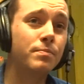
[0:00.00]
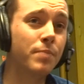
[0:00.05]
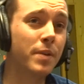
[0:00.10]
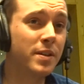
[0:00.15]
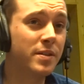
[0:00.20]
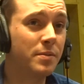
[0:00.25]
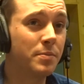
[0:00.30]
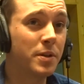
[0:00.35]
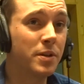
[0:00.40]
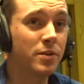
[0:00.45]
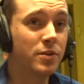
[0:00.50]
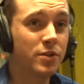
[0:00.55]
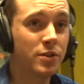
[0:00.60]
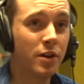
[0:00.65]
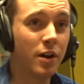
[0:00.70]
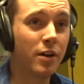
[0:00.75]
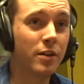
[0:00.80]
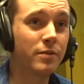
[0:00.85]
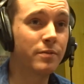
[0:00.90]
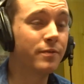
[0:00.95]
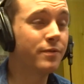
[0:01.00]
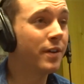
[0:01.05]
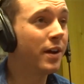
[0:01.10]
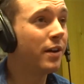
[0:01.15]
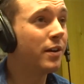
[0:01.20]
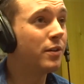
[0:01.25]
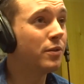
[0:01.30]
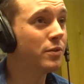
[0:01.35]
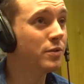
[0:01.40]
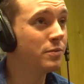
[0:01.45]
Basically because John
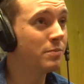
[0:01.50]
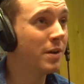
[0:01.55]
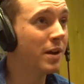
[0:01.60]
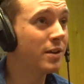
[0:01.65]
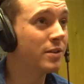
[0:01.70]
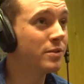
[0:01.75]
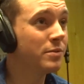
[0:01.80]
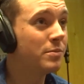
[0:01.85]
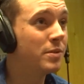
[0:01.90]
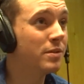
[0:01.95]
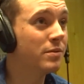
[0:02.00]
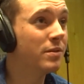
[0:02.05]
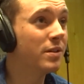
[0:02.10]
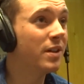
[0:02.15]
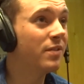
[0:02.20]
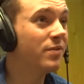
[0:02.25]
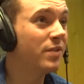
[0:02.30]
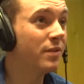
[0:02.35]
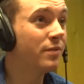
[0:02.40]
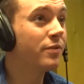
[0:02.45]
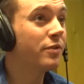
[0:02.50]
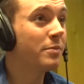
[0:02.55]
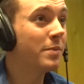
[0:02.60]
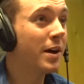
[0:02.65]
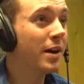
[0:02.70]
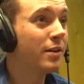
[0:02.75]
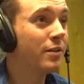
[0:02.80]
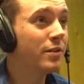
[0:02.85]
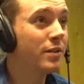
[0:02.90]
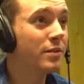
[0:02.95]
Farry, who was managing me, lived in
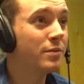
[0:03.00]
Fermanagh,